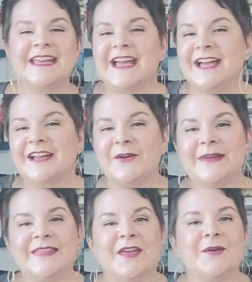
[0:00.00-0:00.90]
I got
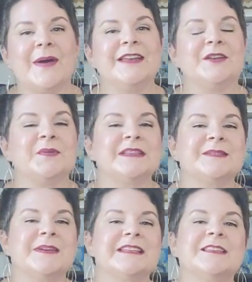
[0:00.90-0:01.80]
going though, I
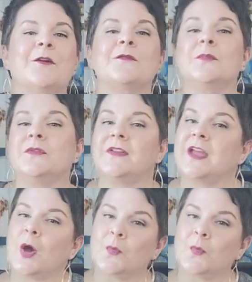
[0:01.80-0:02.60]
noticed myself moving